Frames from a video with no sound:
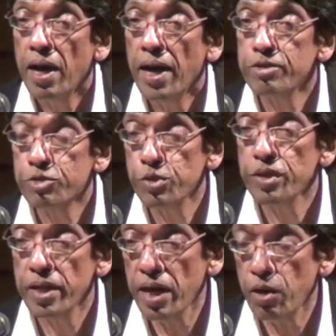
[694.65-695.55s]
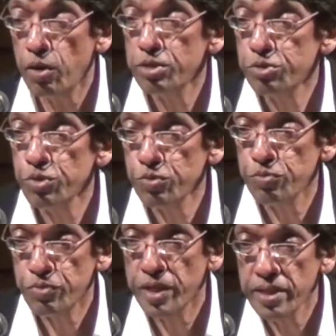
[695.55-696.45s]
And so they are also
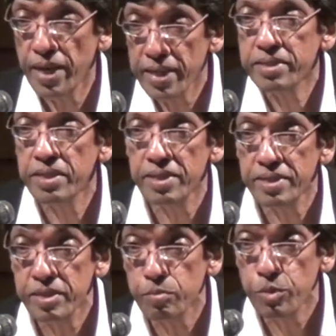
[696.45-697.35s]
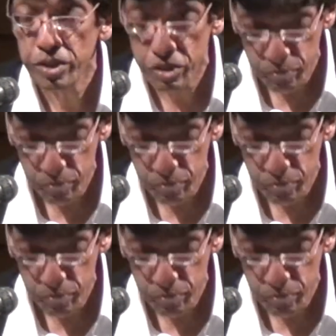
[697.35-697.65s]
very nationalist, the Buddhist